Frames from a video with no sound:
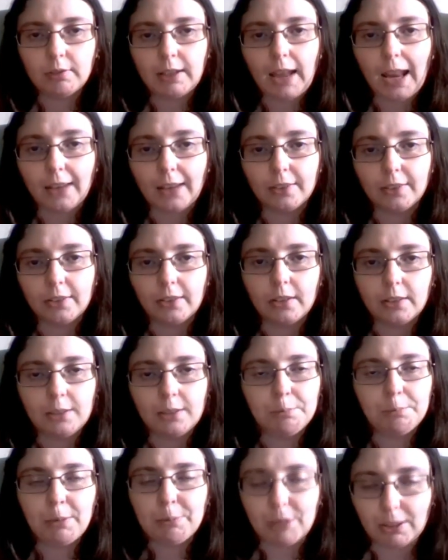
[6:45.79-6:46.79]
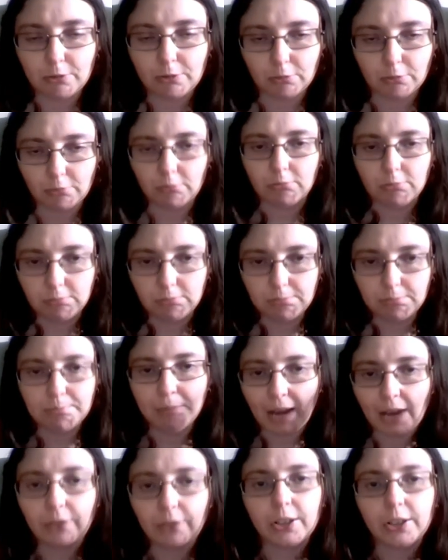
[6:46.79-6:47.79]
answer, the biblical
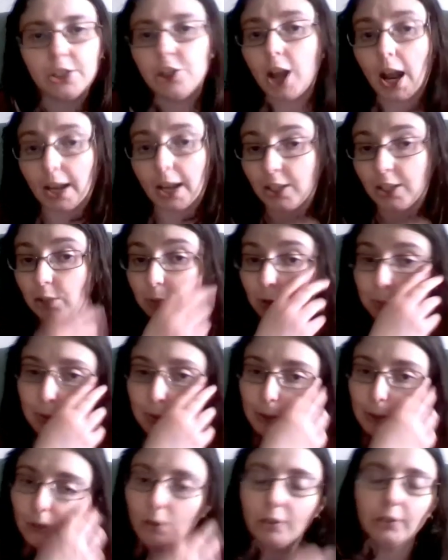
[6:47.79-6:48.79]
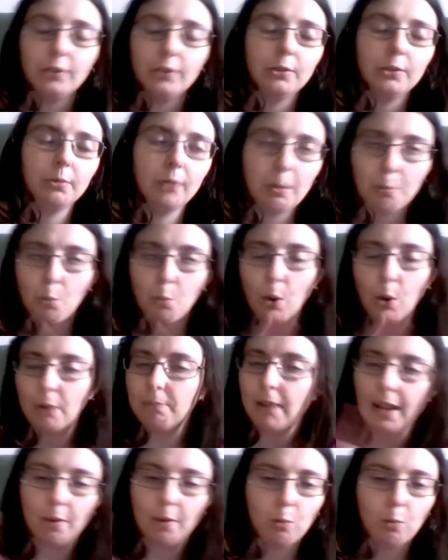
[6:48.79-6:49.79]
marriage argument, because one
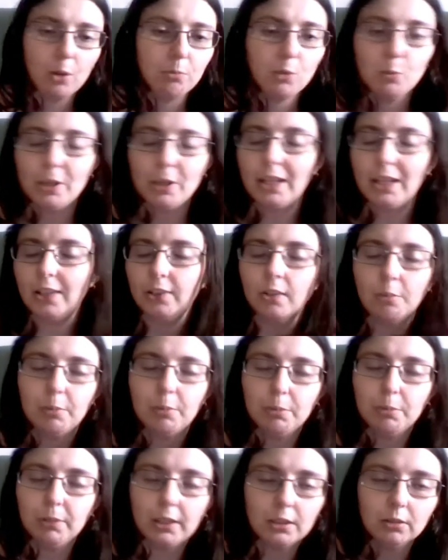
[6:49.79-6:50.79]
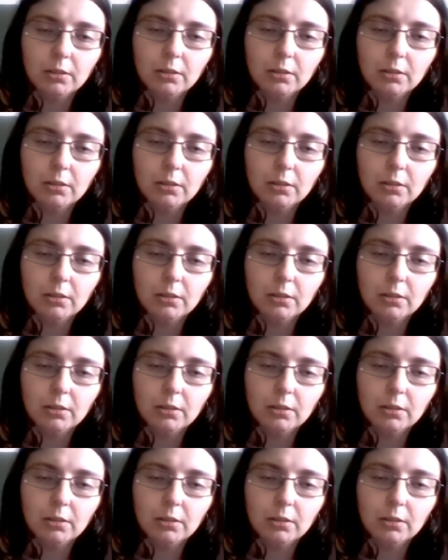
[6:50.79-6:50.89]
man, one woman is not biblical.